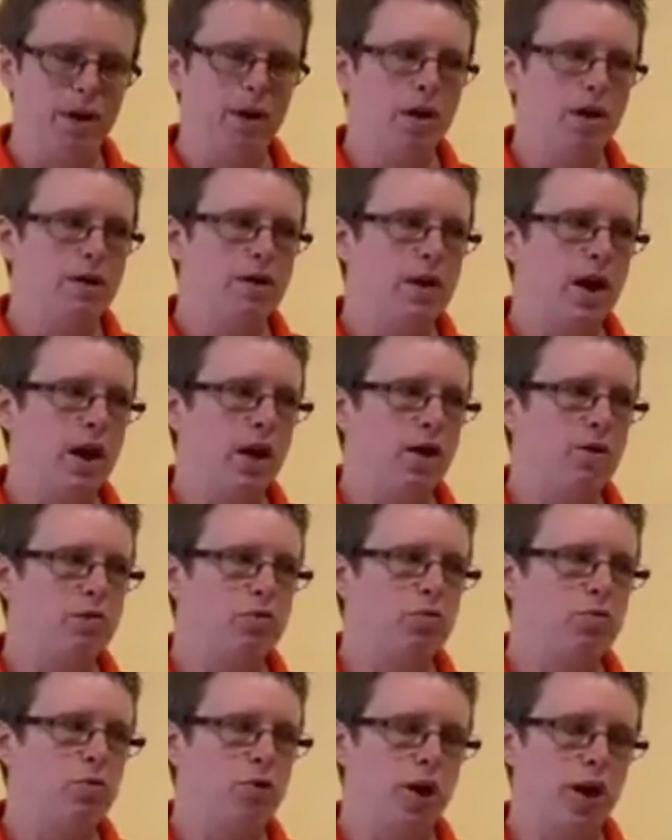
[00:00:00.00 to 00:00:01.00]
Now,
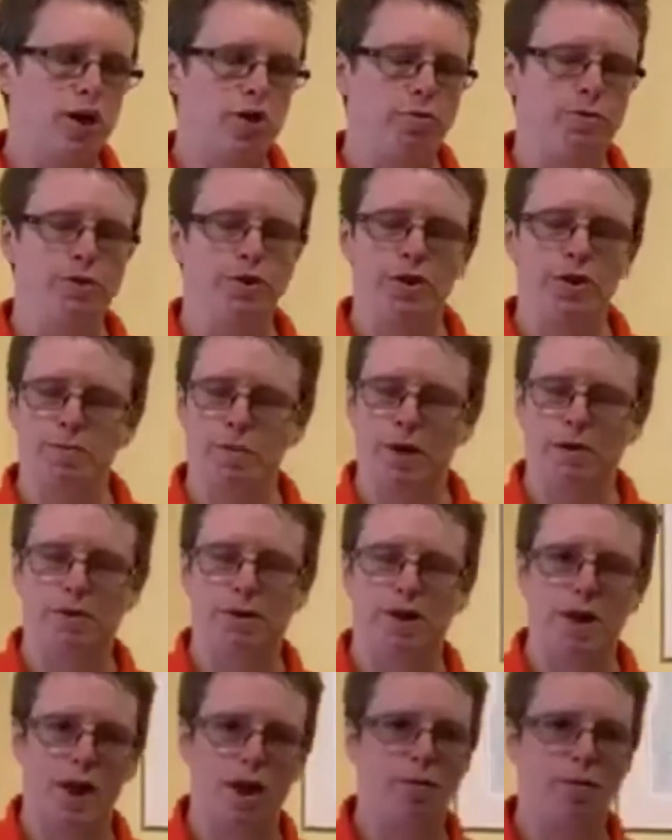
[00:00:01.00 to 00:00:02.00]
we're not open to the public
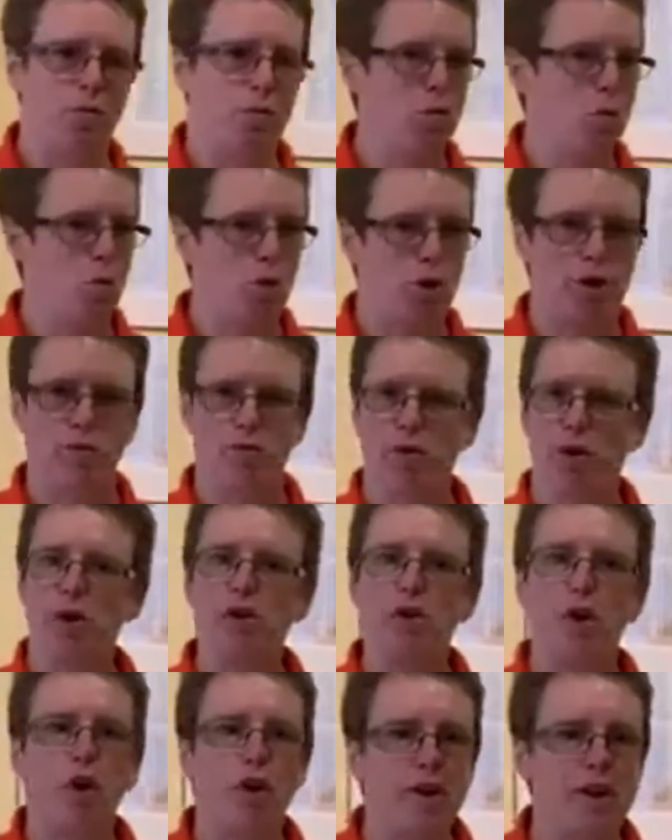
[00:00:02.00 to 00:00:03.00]
yet. We're working really
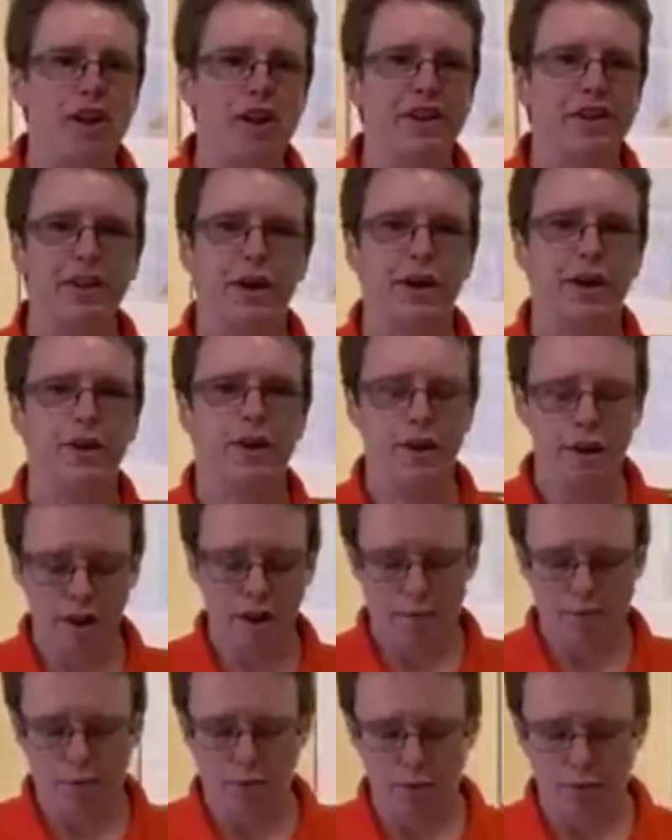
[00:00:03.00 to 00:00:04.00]
hard to get there,
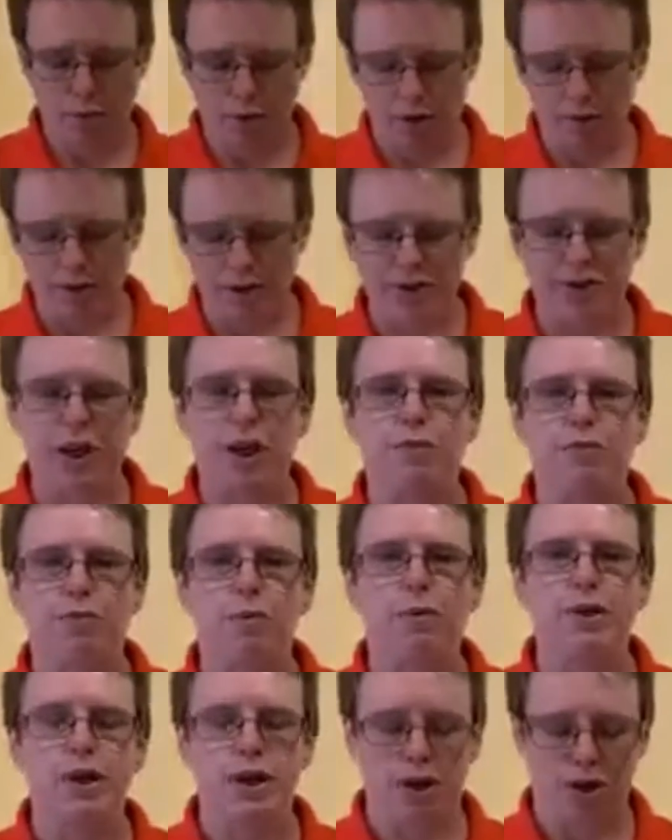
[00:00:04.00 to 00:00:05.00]
but we want to be safe when
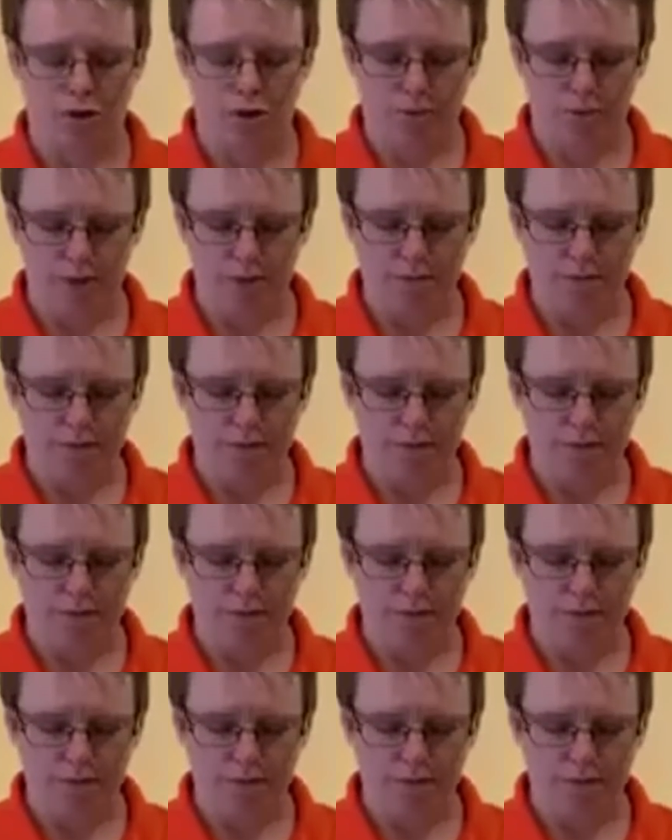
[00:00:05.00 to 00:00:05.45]
we get open.